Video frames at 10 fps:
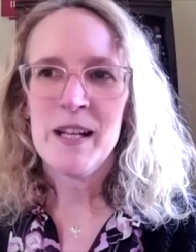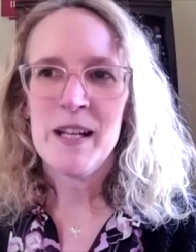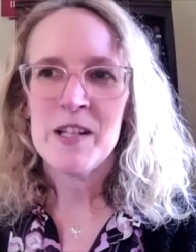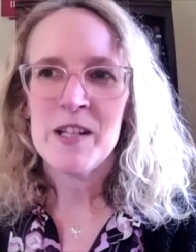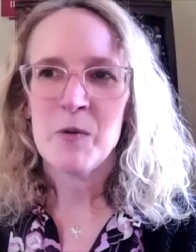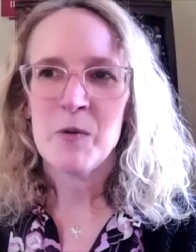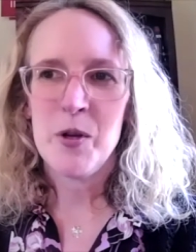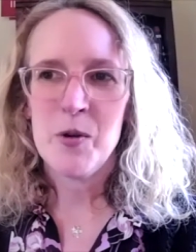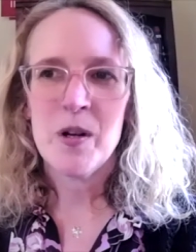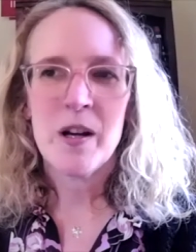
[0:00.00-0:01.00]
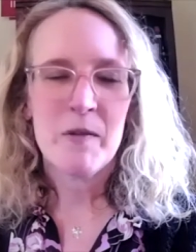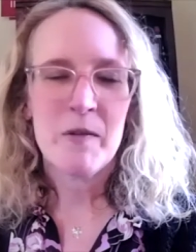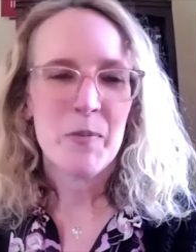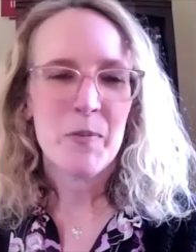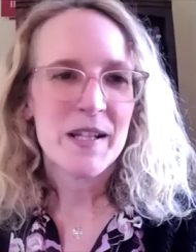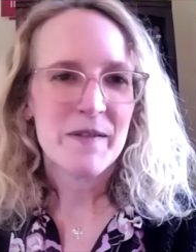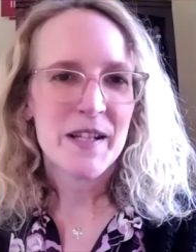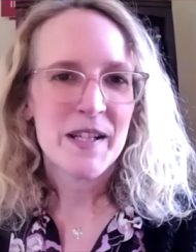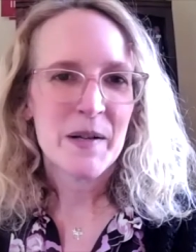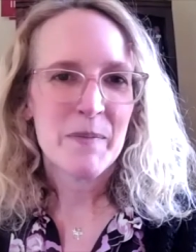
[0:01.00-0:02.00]
is a rebuke of oppressive
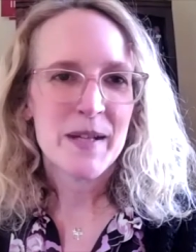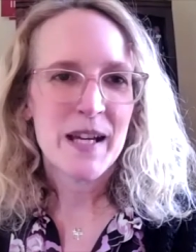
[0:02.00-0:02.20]
systems,